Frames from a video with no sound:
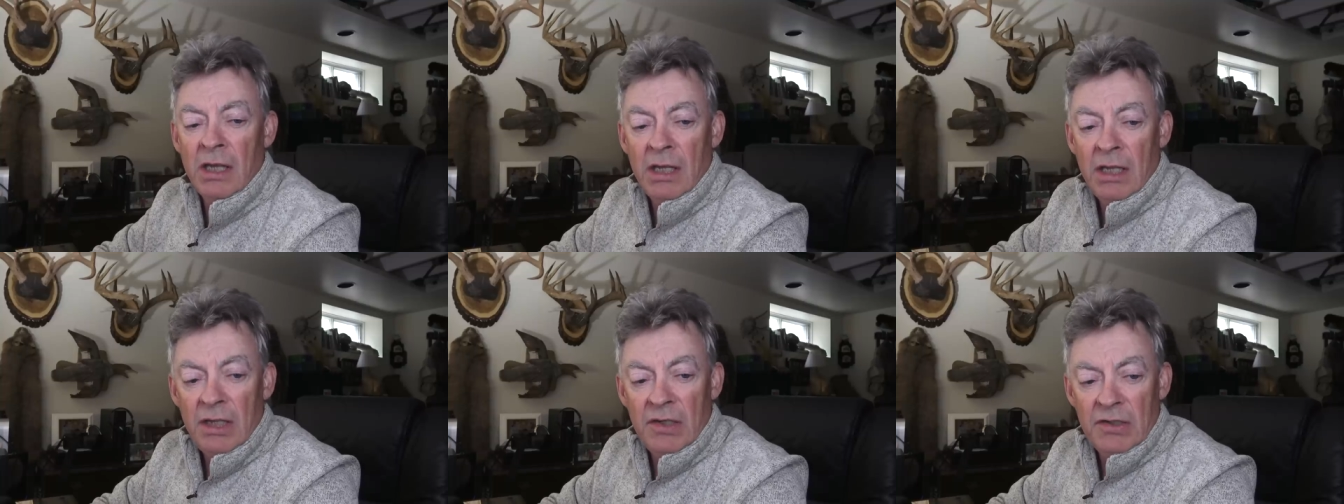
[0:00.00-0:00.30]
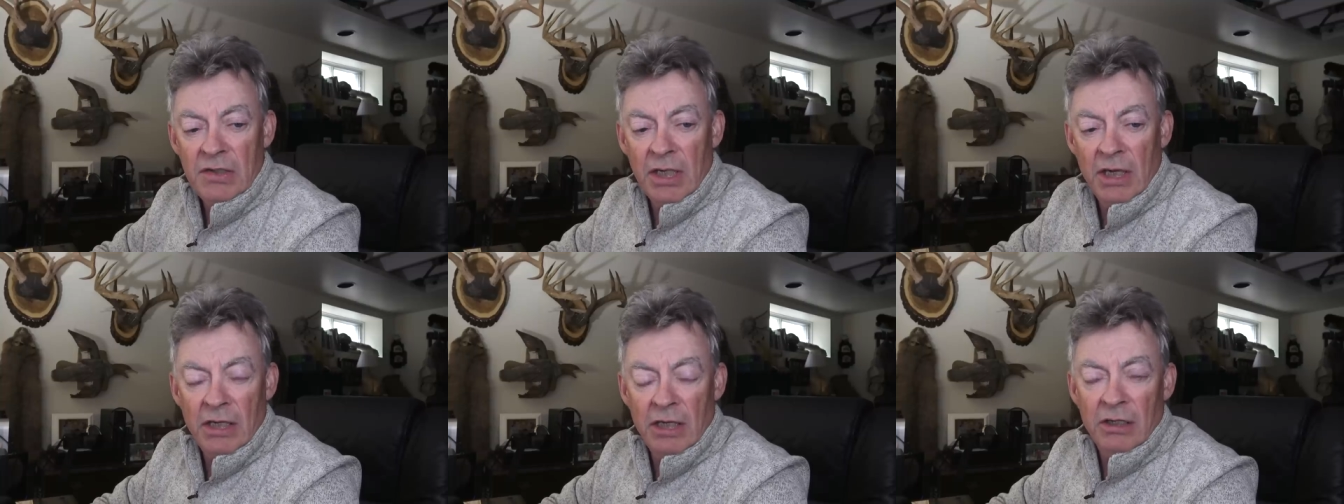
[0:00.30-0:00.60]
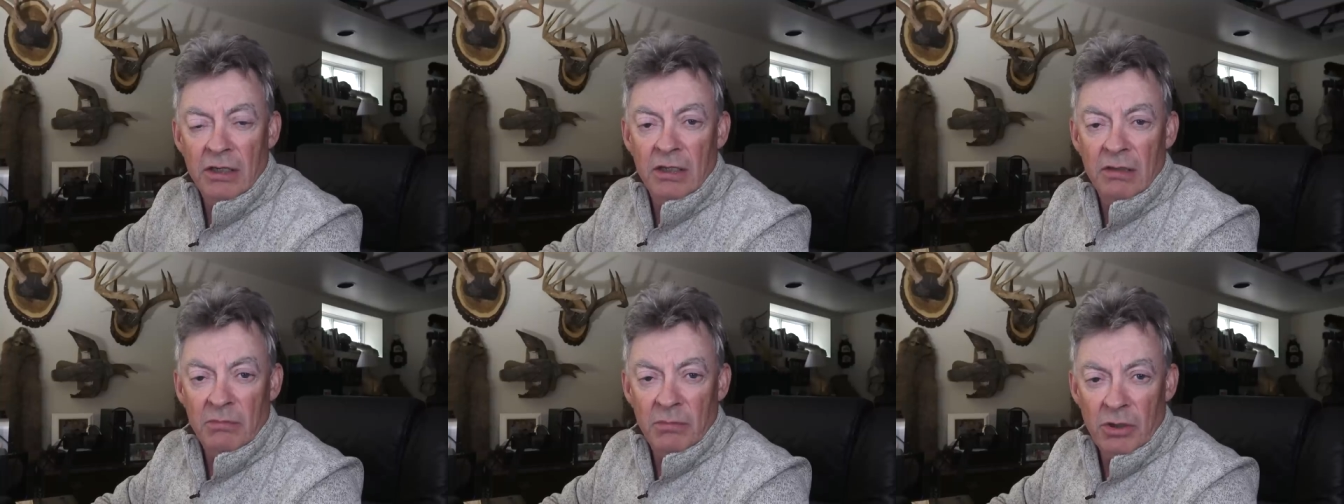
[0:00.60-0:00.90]
He said,
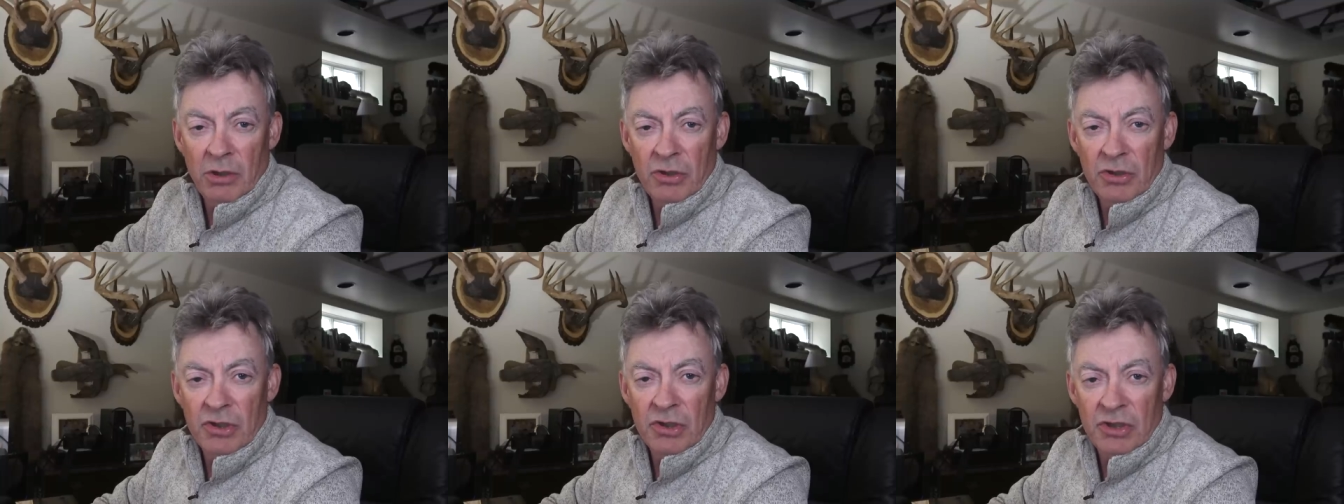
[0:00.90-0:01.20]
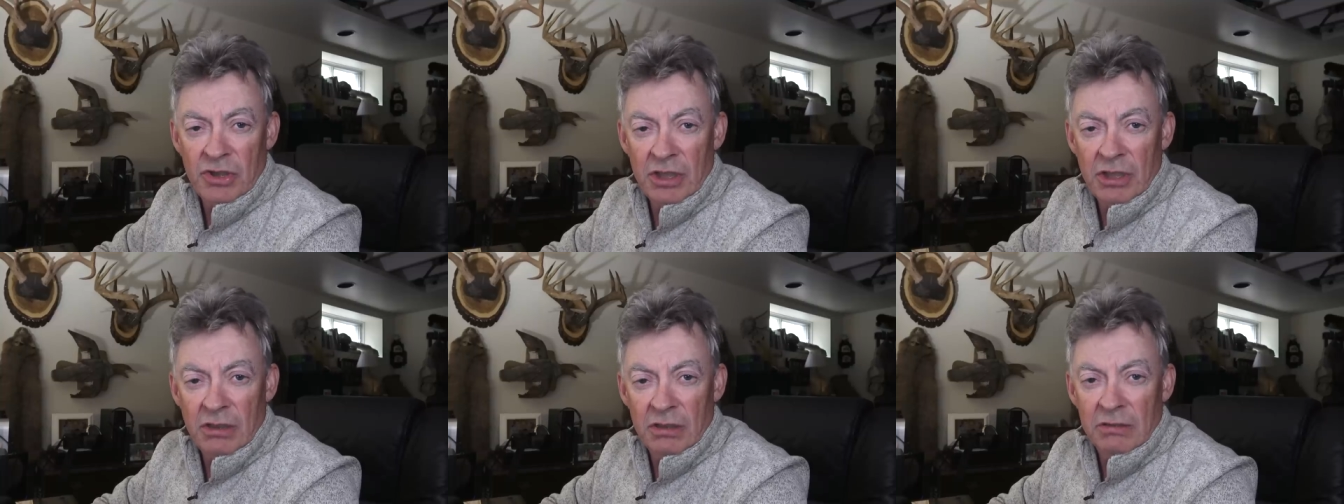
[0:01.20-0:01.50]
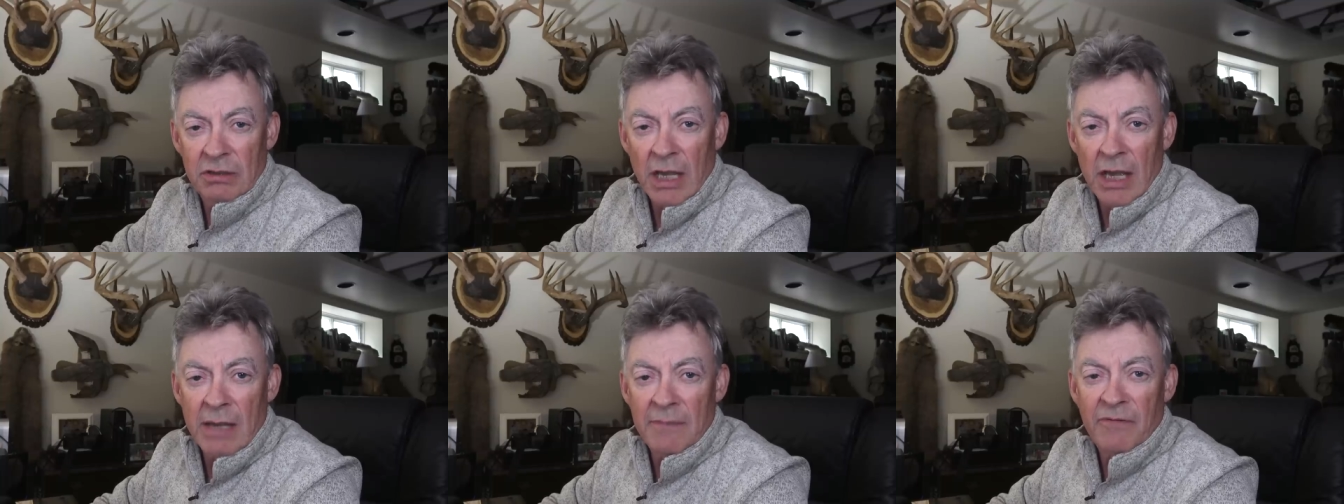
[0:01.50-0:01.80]
"In an emergency, the
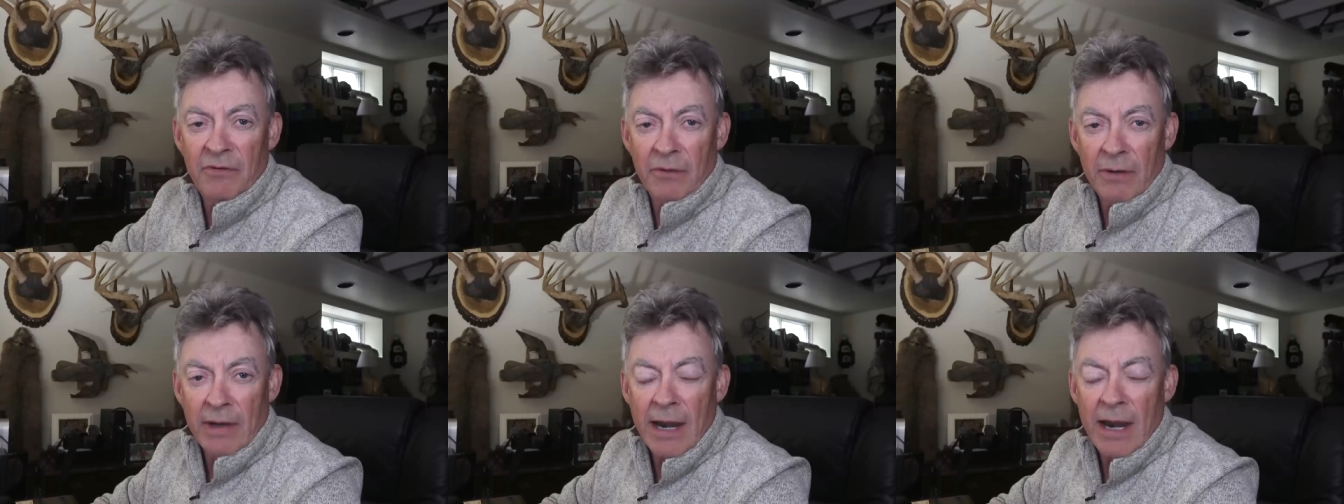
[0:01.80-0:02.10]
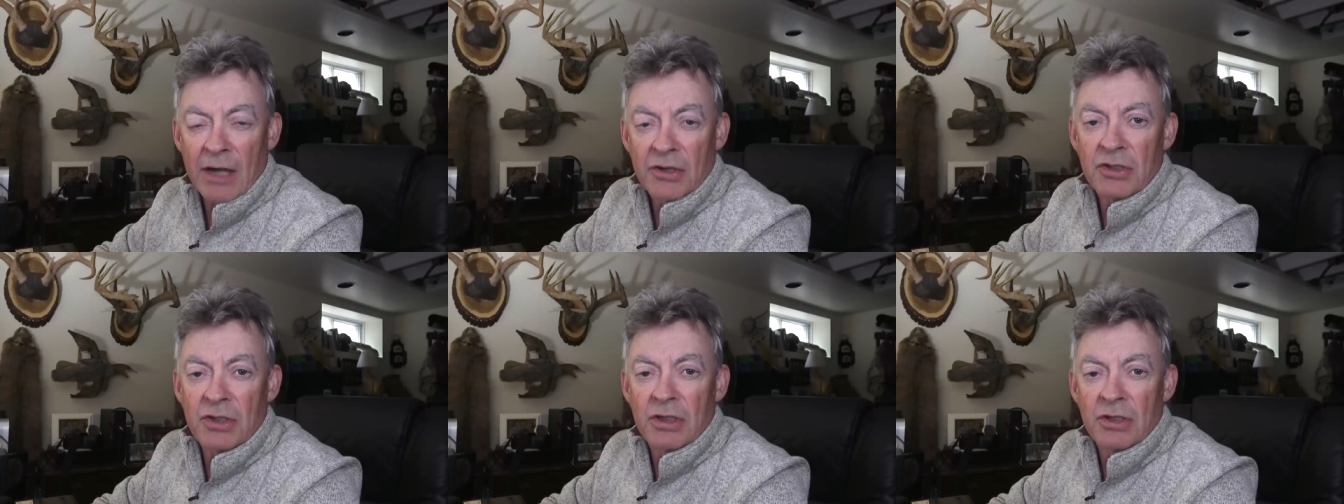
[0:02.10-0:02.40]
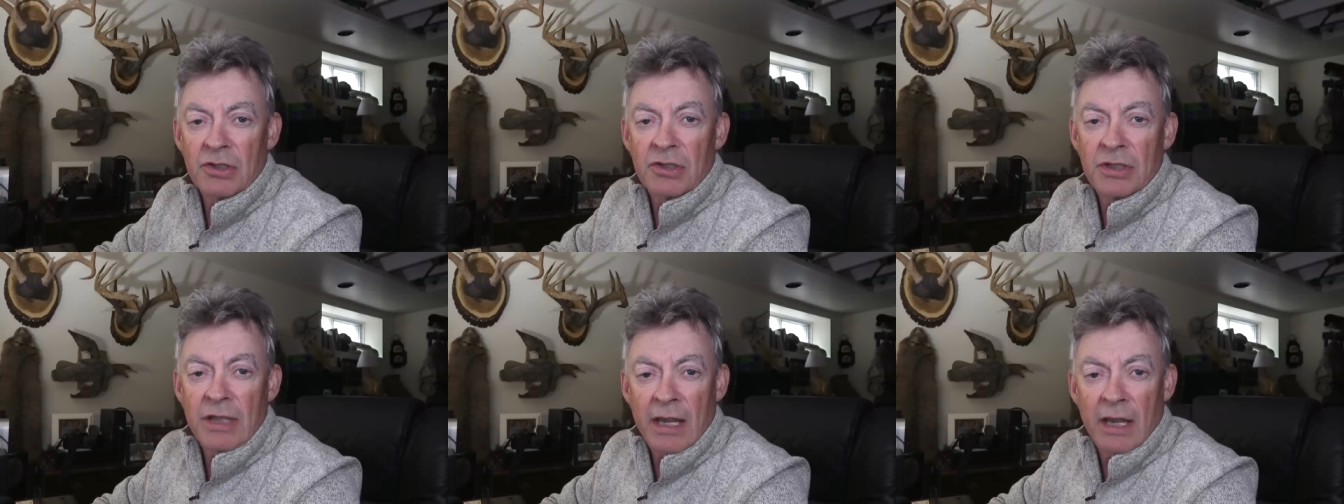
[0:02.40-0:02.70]
time for action
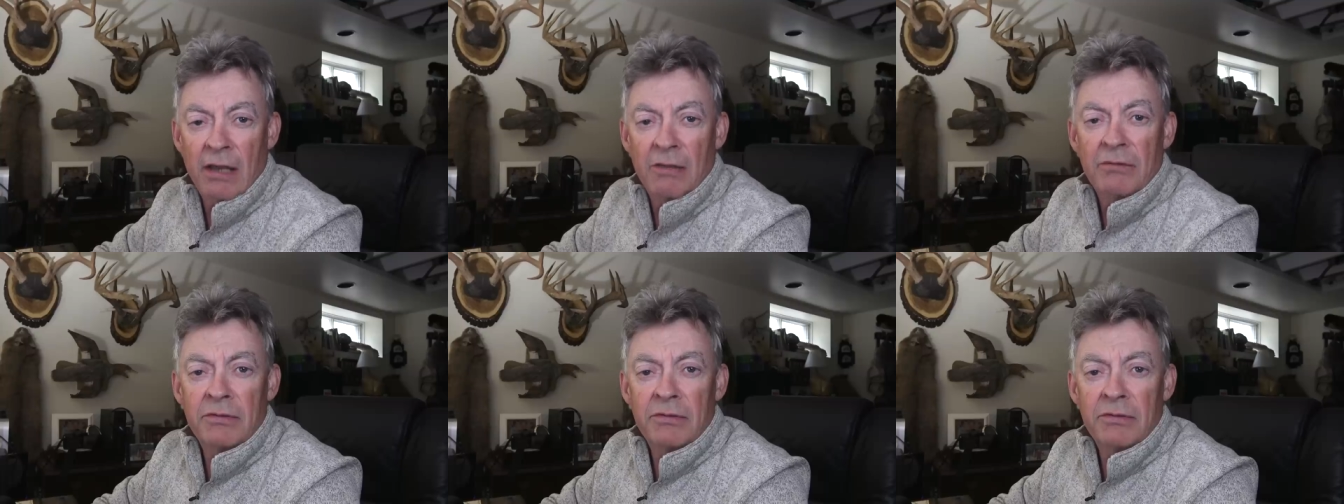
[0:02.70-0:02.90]
is now.